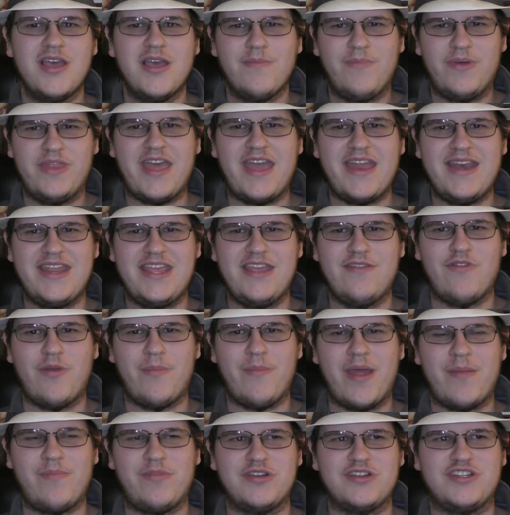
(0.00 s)
But then he
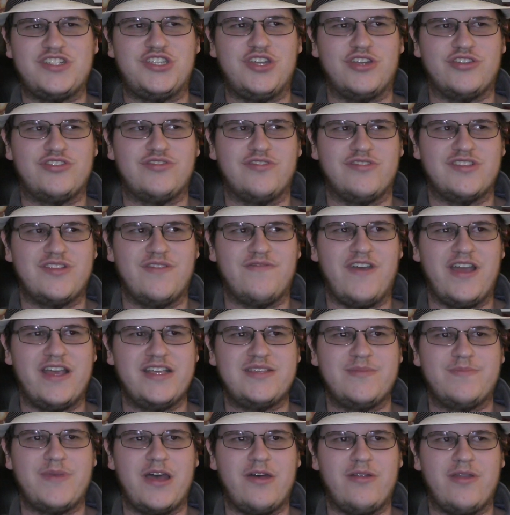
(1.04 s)
remembers Jotaro's
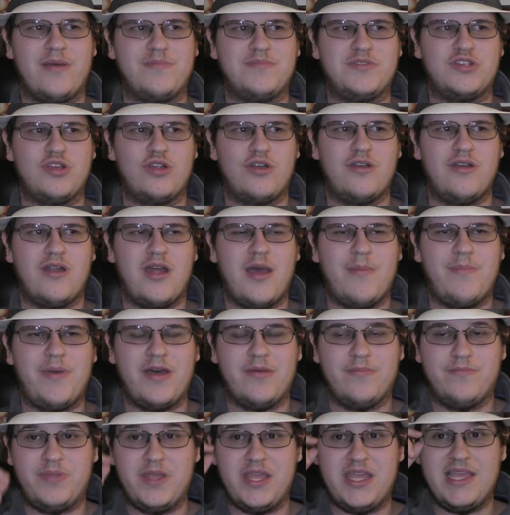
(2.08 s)
advice
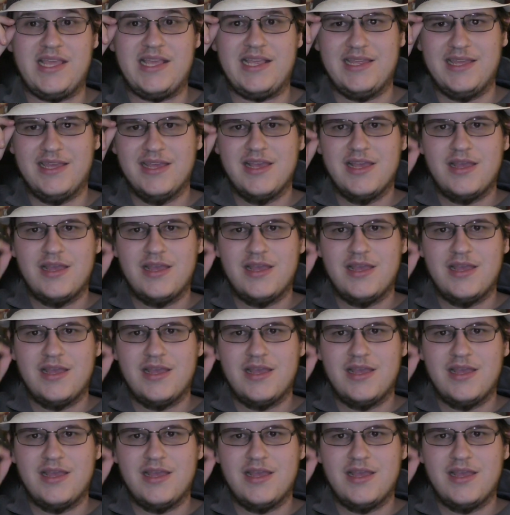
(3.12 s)
about being